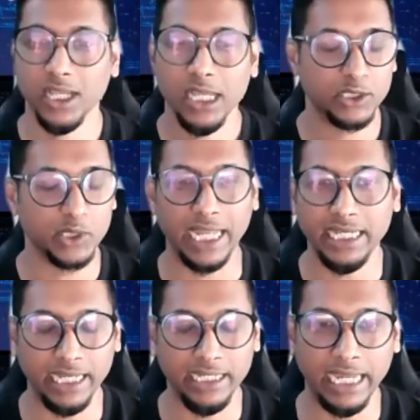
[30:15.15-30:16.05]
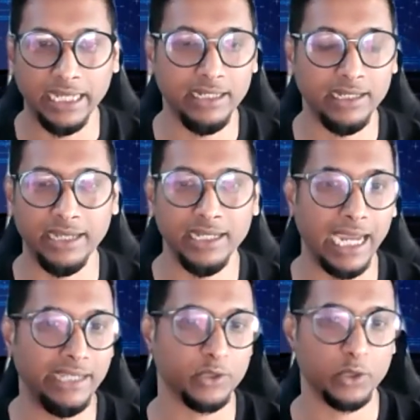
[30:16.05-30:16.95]
So any high
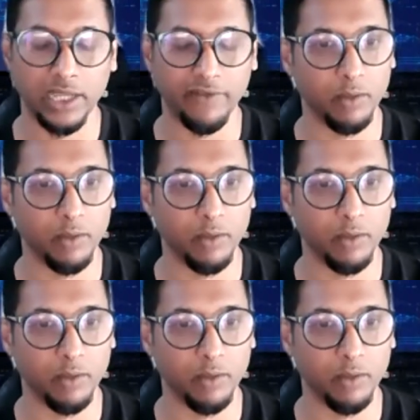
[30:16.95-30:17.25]
school level